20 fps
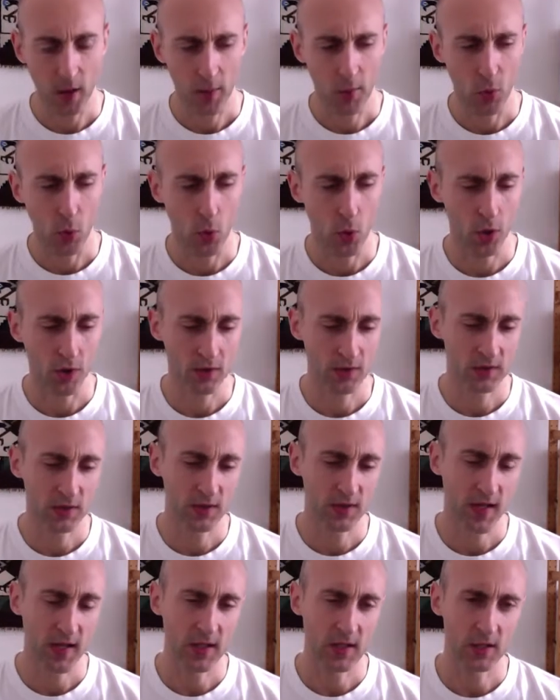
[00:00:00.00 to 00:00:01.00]
but what
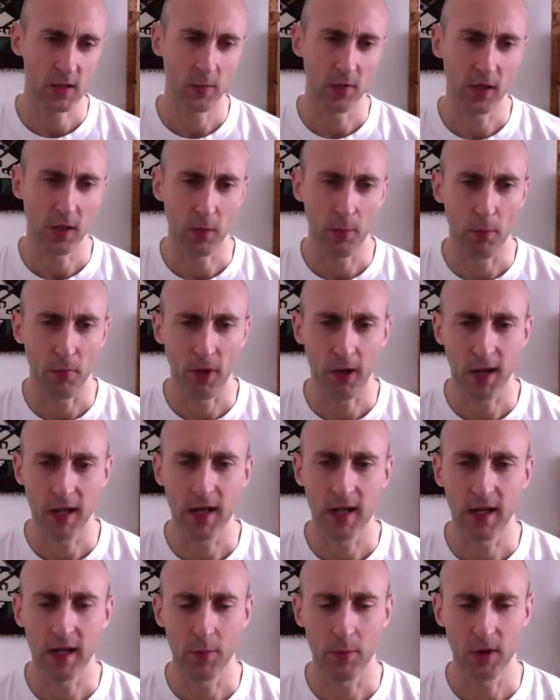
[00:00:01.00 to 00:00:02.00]
tends to be
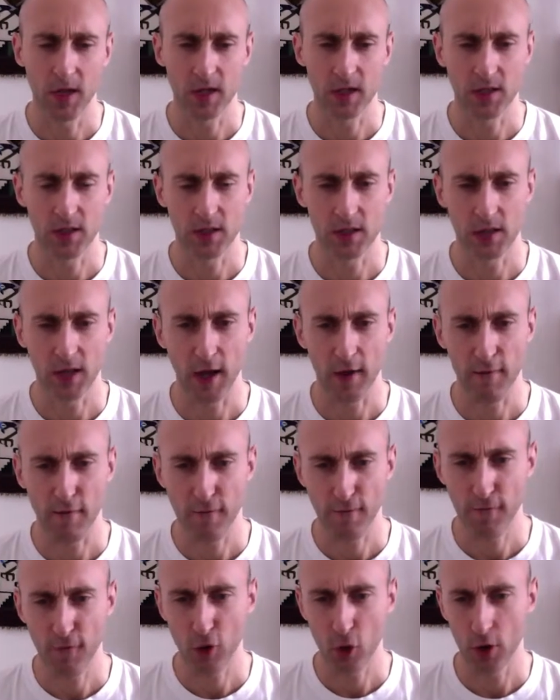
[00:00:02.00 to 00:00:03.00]
completely missed is they're
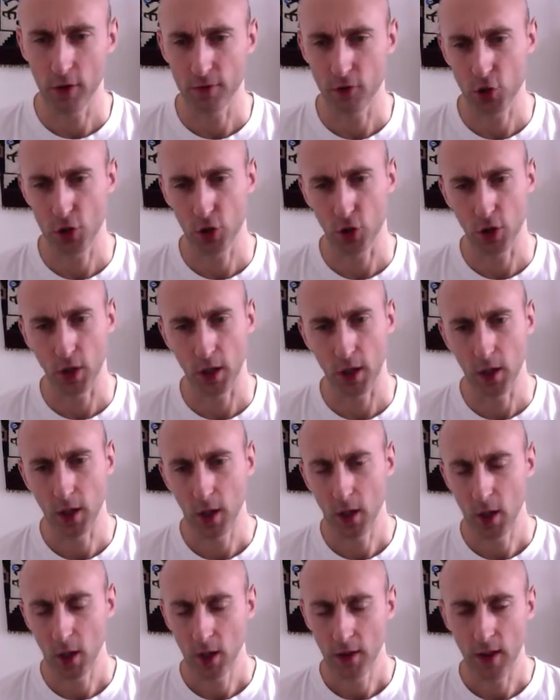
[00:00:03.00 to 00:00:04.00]
full of sugar,
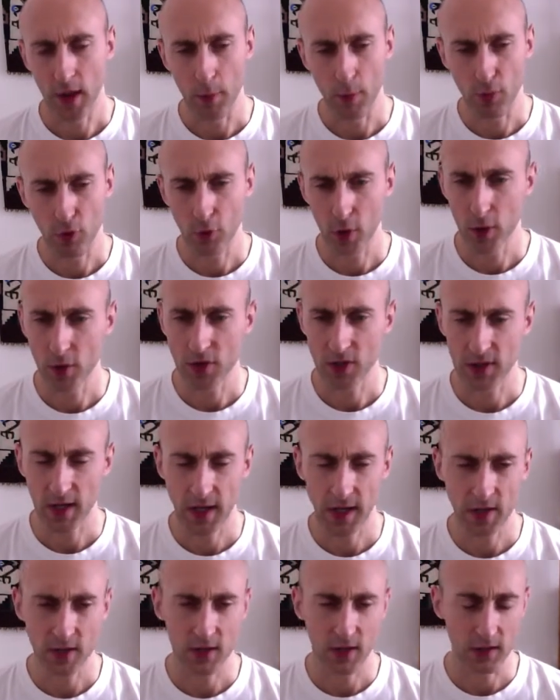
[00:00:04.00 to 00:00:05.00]
they're
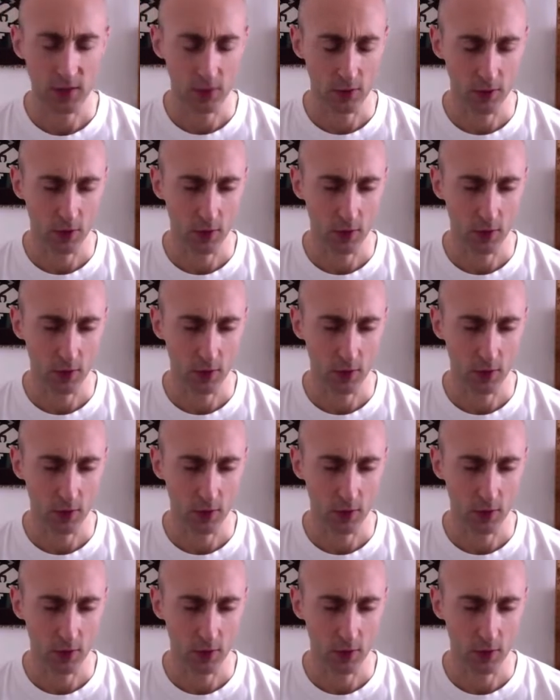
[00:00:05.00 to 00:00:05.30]
processed, they